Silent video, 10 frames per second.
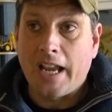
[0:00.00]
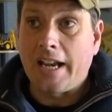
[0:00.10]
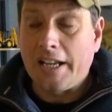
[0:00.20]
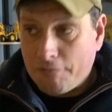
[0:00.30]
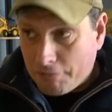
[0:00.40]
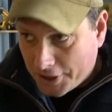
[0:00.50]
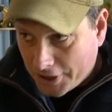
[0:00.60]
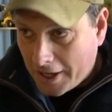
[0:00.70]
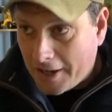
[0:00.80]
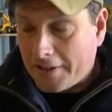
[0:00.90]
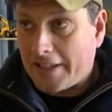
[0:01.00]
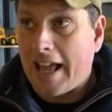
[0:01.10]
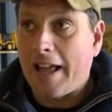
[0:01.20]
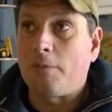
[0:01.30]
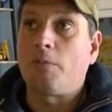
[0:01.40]
And in return of
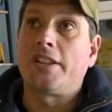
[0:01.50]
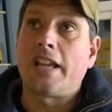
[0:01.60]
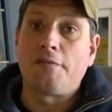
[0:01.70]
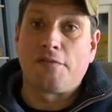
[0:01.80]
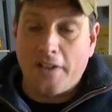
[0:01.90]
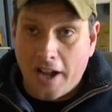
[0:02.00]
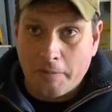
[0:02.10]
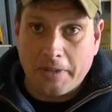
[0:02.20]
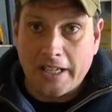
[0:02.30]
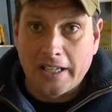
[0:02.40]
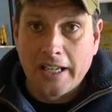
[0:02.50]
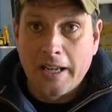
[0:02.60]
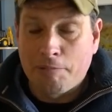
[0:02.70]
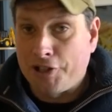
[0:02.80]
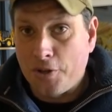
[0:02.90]
that, we're then farming,
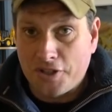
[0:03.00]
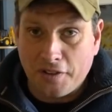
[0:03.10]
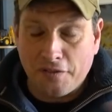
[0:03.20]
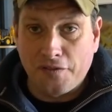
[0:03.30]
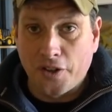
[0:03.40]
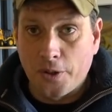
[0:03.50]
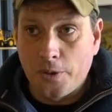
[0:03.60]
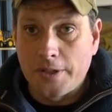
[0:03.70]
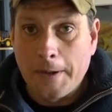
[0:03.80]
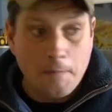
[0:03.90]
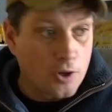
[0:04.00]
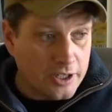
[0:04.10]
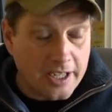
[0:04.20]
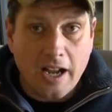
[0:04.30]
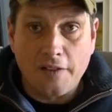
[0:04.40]
producing food,
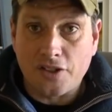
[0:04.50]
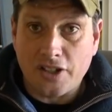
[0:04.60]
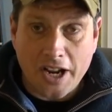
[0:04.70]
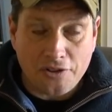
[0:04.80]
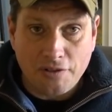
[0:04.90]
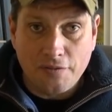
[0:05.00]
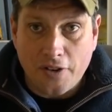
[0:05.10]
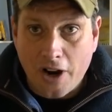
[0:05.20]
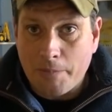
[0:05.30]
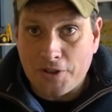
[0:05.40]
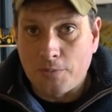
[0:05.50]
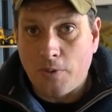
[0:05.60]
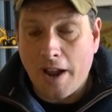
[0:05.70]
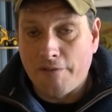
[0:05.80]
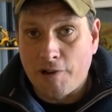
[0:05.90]
looking after natural environments and
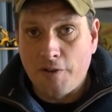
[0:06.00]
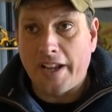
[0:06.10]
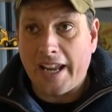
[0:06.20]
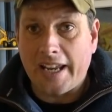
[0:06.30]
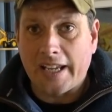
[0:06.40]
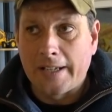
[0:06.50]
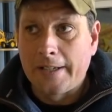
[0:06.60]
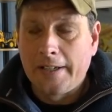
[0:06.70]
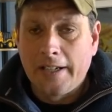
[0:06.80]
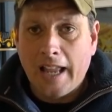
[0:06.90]
whatever over here.